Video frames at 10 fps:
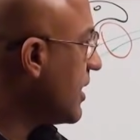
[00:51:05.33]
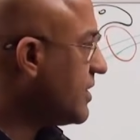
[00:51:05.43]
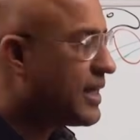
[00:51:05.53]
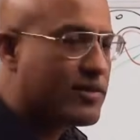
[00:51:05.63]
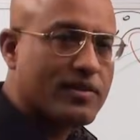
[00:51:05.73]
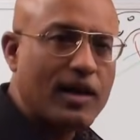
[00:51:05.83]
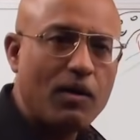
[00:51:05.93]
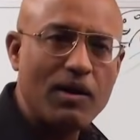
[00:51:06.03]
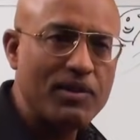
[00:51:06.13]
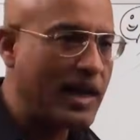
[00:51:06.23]
Yes, now
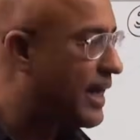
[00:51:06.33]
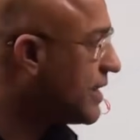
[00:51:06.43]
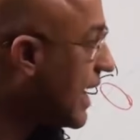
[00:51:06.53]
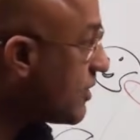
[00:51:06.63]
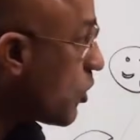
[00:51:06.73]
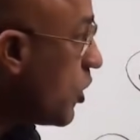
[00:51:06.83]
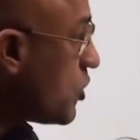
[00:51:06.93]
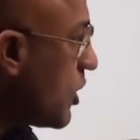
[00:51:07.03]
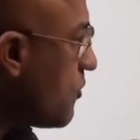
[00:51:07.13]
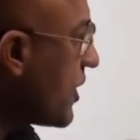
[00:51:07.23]
I, will, I, I told you
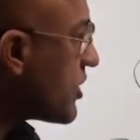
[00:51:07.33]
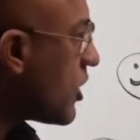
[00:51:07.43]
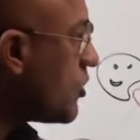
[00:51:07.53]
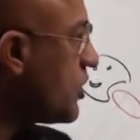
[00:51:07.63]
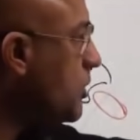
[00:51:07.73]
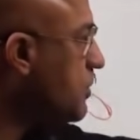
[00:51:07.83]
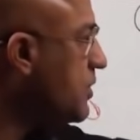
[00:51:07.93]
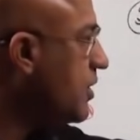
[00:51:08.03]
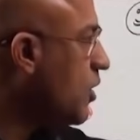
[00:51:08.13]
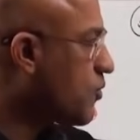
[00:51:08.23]
the function of
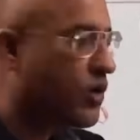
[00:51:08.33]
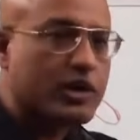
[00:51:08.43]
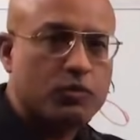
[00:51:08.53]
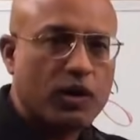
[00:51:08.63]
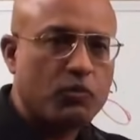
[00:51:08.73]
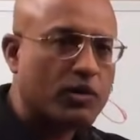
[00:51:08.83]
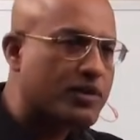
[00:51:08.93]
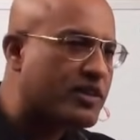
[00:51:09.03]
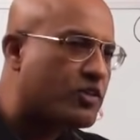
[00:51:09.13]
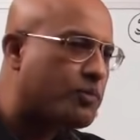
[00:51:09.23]
GP41. What
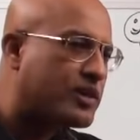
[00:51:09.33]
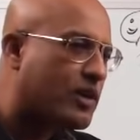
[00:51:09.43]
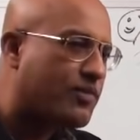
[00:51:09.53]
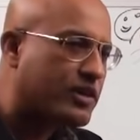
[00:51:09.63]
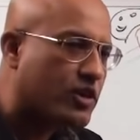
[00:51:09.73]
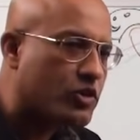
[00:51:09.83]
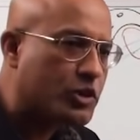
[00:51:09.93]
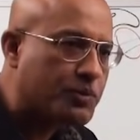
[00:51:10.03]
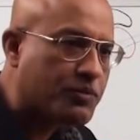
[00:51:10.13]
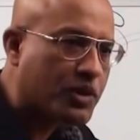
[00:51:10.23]
was the special function of
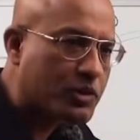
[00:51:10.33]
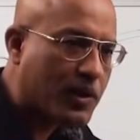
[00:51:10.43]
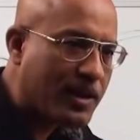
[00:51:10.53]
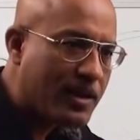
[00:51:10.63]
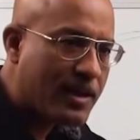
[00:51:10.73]
GP41?